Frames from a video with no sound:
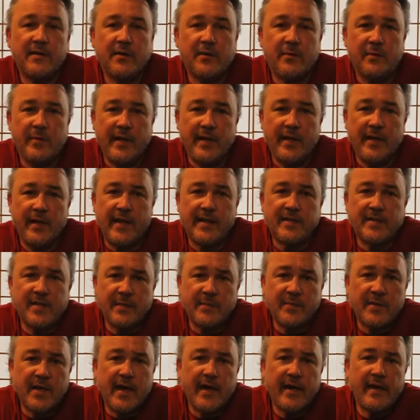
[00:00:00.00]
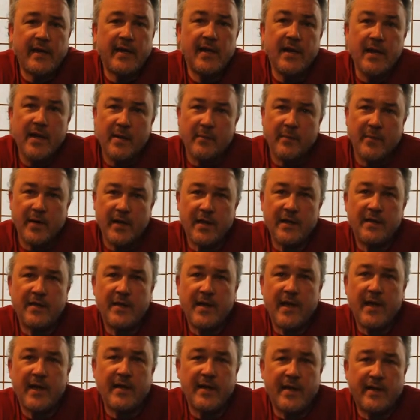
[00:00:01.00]
or be less uptight, but in
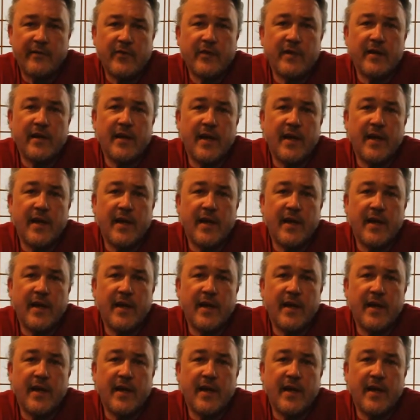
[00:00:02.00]
the end every